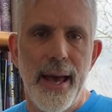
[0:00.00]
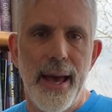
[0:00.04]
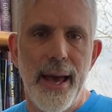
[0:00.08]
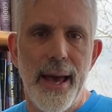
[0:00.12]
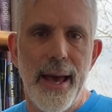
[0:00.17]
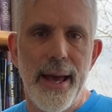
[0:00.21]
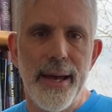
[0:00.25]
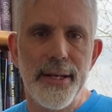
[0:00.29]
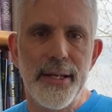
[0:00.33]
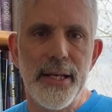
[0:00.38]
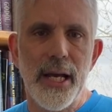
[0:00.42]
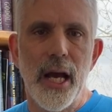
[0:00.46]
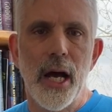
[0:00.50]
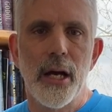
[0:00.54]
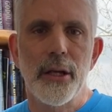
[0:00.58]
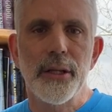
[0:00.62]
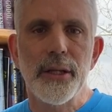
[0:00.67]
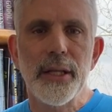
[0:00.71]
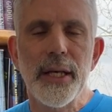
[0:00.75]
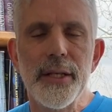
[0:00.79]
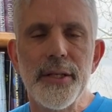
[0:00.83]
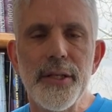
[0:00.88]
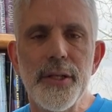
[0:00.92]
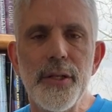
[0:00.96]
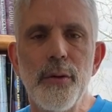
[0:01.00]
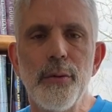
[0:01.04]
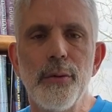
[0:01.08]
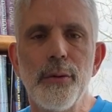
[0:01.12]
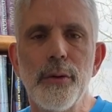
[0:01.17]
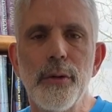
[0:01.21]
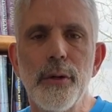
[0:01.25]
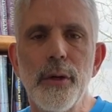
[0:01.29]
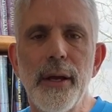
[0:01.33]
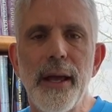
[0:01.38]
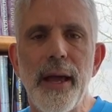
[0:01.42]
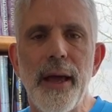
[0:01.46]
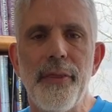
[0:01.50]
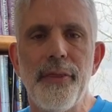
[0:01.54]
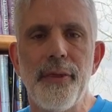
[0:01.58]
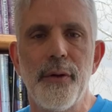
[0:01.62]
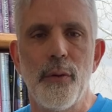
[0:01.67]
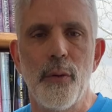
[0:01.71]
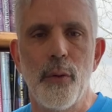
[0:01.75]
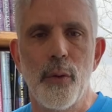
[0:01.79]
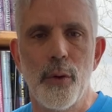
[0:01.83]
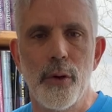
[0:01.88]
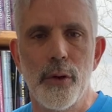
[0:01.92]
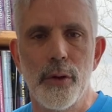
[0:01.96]
And unless you look at the
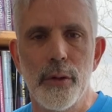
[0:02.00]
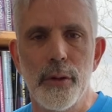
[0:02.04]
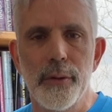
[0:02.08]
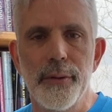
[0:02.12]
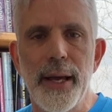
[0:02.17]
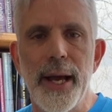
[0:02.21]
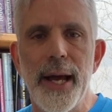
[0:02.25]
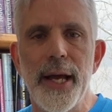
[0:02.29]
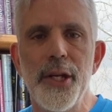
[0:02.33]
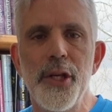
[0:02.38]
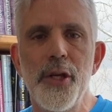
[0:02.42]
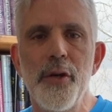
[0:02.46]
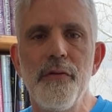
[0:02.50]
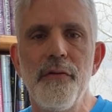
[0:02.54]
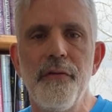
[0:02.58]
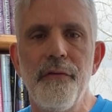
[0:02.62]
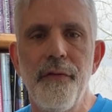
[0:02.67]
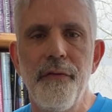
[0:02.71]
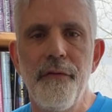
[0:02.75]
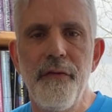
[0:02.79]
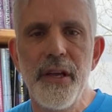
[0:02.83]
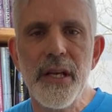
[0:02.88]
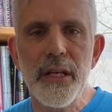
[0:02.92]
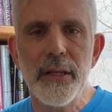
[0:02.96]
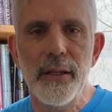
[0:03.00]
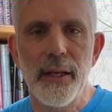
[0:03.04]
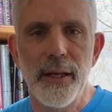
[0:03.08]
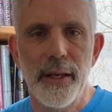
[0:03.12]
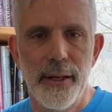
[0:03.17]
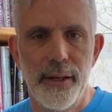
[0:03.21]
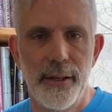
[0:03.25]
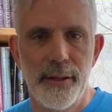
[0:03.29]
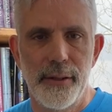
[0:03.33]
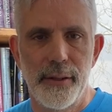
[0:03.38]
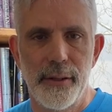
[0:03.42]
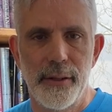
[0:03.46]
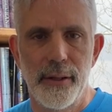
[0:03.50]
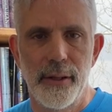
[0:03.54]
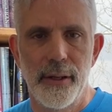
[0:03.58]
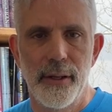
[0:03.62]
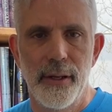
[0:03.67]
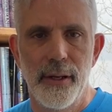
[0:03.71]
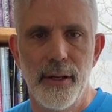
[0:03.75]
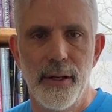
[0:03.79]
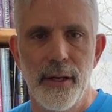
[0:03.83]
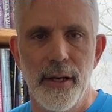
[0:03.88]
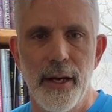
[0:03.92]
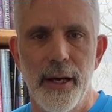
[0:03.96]
world and you feel it,
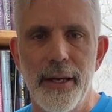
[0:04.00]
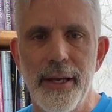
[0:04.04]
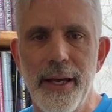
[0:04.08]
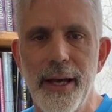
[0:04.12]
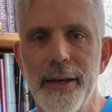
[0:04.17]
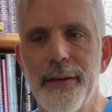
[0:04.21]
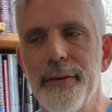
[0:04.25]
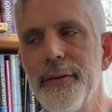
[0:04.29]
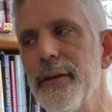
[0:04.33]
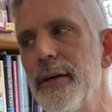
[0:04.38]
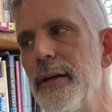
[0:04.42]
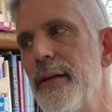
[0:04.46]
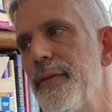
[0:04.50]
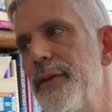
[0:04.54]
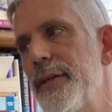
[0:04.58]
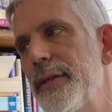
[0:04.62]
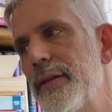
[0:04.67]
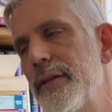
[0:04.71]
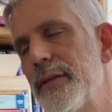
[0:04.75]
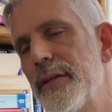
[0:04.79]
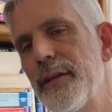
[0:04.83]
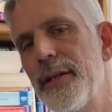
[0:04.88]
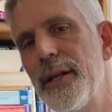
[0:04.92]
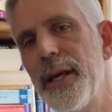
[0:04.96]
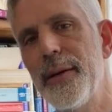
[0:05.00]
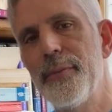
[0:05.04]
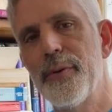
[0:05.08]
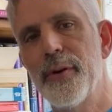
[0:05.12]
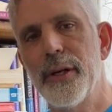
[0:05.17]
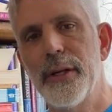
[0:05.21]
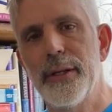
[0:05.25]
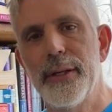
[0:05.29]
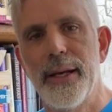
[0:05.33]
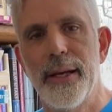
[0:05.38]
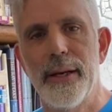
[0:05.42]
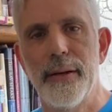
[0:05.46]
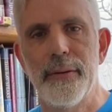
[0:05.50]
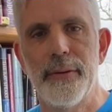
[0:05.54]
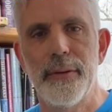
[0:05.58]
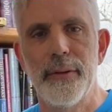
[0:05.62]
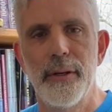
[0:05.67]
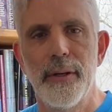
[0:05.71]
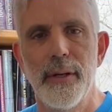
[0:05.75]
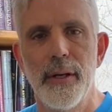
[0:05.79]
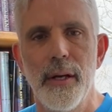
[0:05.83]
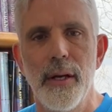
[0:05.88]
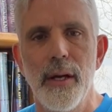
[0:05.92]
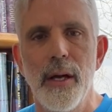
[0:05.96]
again, this is the neighboring town.
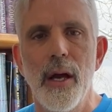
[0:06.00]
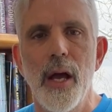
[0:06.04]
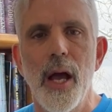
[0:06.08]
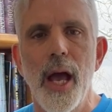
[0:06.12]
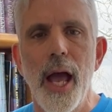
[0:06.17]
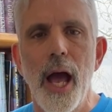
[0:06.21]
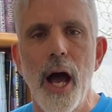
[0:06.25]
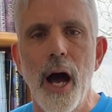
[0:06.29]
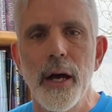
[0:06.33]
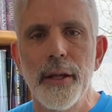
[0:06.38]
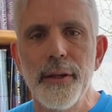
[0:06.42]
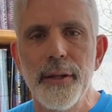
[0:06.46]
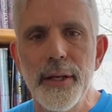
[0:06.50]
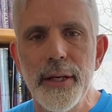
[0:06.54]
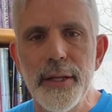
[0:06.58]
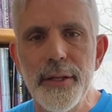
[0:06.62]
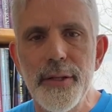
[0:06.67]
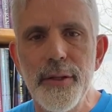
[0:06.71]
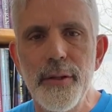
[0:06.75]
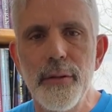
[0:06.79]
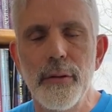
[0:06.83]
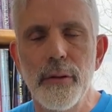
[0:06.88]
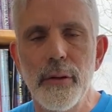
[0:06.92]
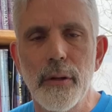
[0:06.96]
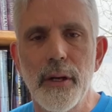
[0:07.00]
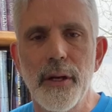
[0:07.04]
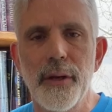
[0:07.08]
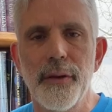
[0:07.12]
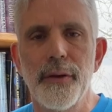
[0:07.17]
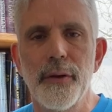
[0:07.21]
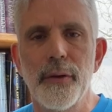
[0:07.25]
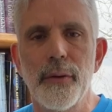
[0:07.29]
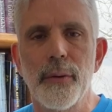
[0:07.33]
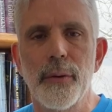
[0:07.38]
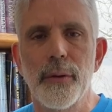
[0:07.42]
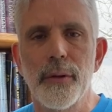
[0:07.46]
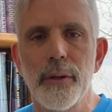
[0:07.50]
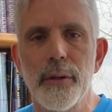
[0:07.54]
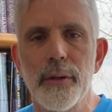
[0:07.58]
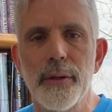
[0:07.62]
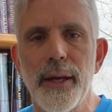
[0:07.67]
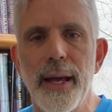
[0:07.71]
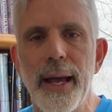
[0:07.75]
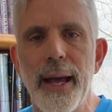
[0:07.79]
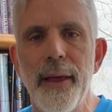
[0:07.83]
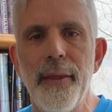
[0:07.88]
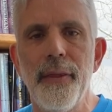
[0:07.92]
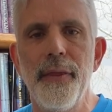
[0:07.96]
Unless you look at the world
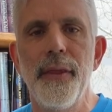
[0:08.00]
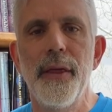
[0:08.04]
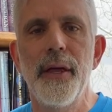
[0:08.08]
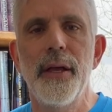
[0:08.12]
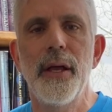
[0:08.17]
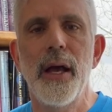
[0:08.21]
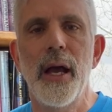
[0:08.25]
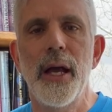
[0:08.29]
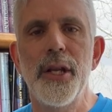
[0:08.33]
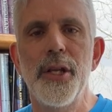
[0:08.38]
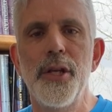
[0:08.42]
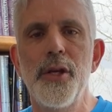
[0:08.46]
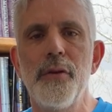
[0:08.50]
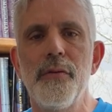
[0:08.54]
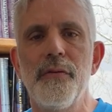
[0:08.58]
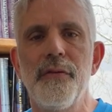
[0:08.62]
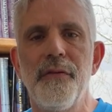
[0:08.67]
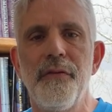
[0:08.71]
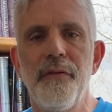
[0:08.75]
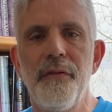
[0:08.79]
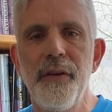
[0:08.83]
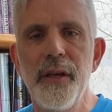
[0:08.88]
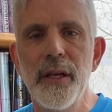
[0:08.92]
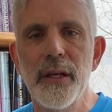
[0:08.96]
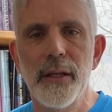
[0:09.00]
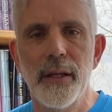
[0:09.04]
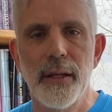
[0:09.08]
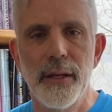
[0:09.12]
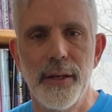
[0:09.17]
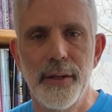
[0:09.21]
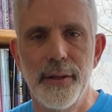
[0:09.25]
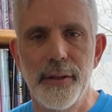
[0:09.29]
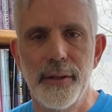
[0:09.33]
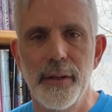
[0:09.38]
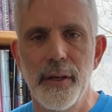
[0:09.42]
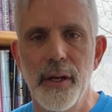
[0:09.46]
and you feel it,